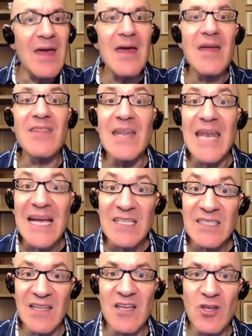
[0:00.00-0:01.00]
The next
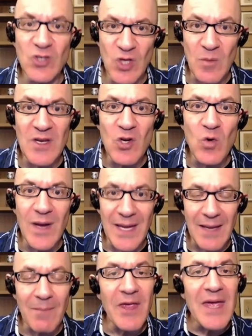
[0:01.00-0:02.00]
thing you should be doing
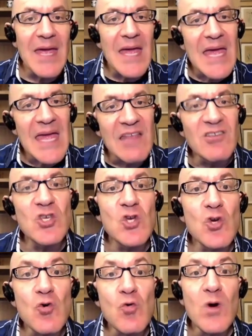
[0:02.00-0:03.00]
is
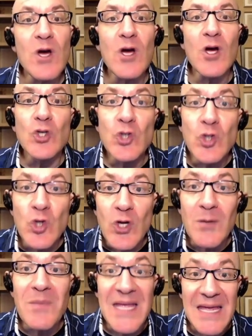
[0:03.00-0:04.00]
you should
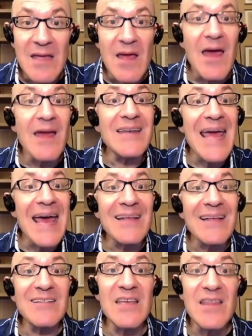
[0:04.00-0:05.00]
be
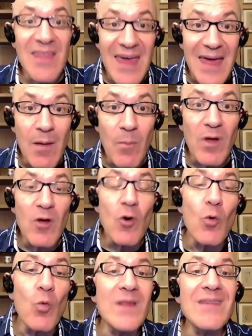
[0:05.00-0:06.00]
tasking them
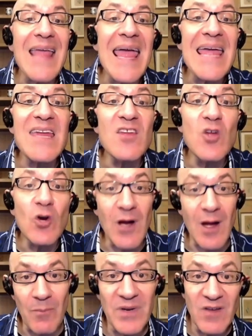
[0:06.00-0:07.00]
with taking your
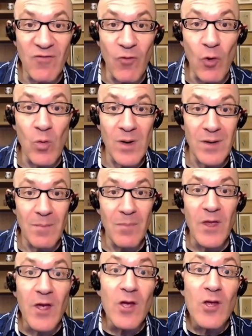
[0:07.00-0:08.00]
company forward.
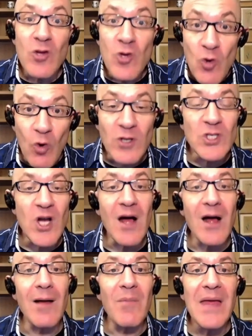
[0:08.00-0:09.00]
Your
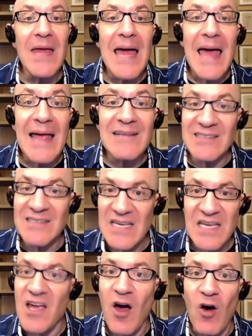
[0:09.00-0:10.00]
job as
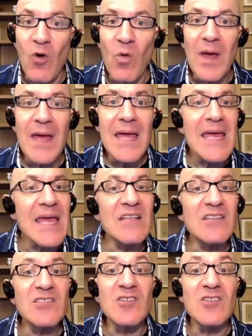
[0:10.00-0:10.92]
CEO is